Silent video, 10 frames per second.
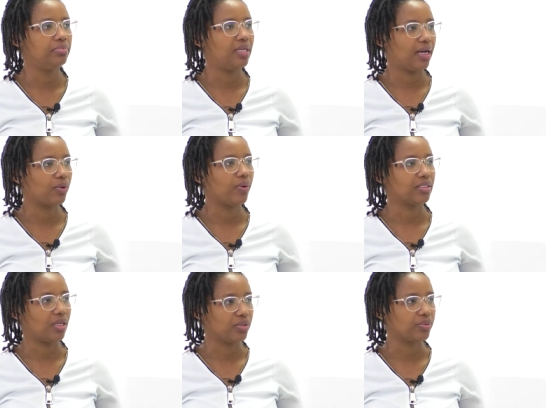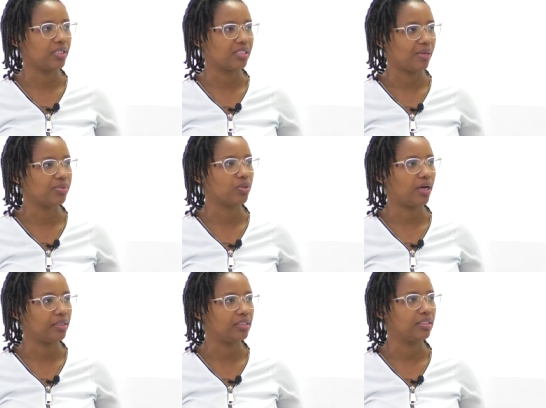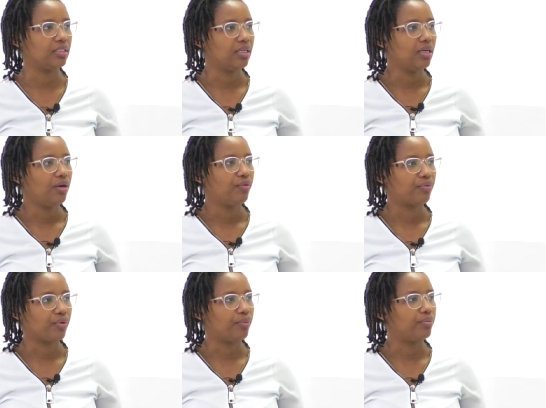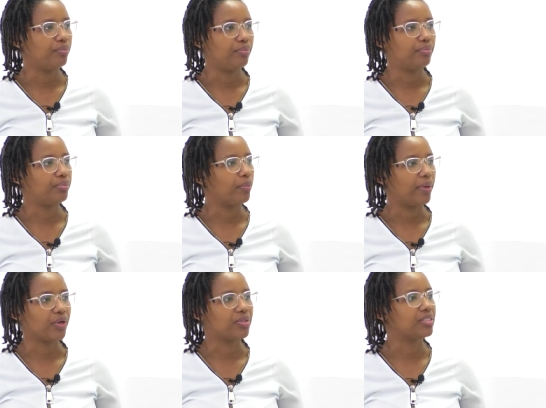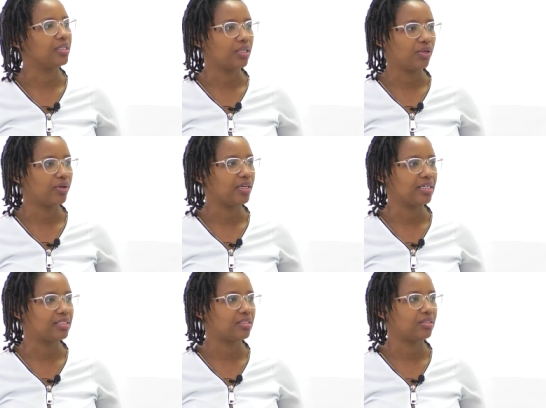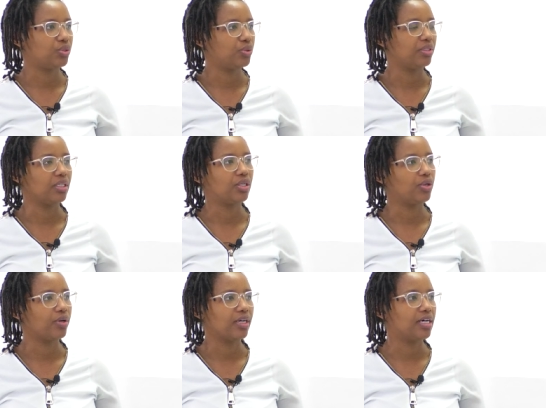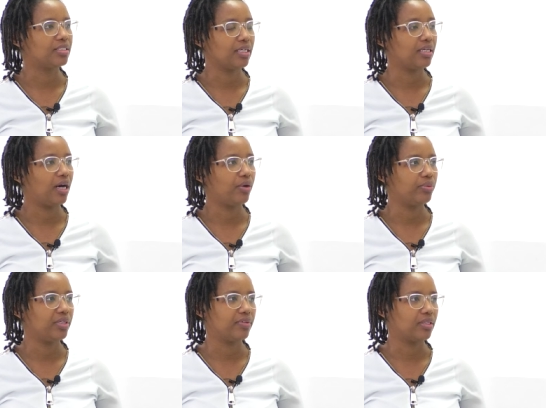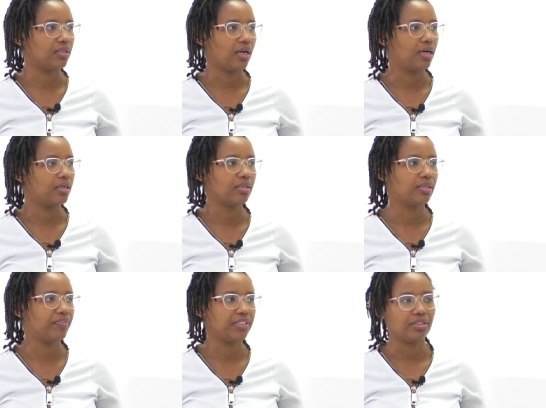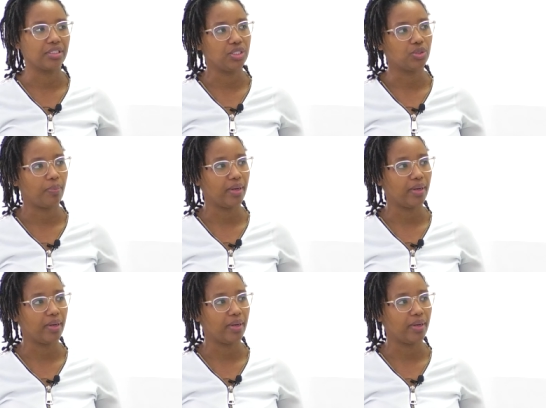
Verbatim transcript: done quite a lot when it comes to R&D, mm. Mm-hmm. from probiotic yogurts to Greek yogurt, and now we even are venturing into a